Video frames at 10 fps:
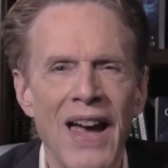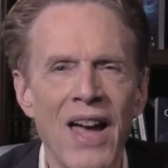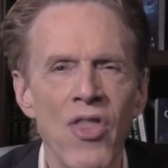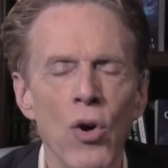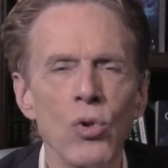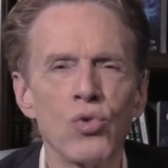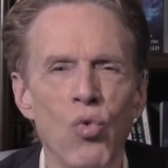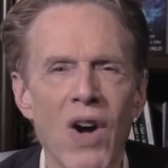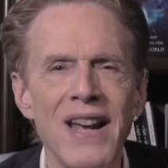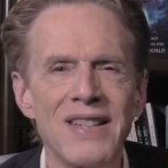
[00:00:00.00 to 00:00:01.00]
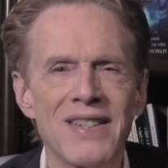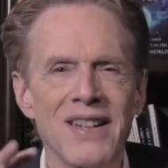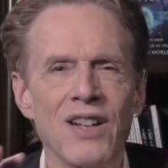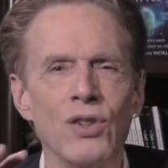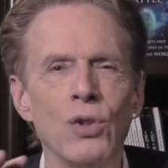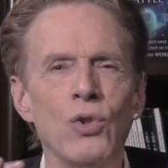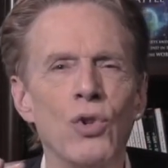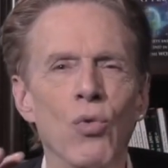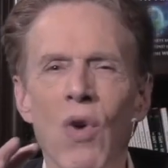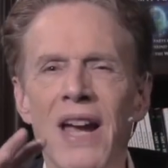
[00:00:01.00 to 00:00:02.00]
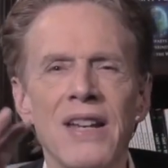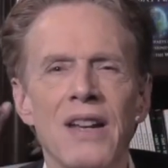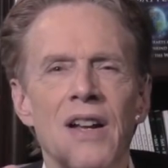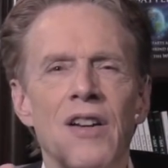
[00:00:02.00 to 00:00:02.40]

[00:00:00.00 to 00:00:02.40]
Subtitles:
And those rights include the right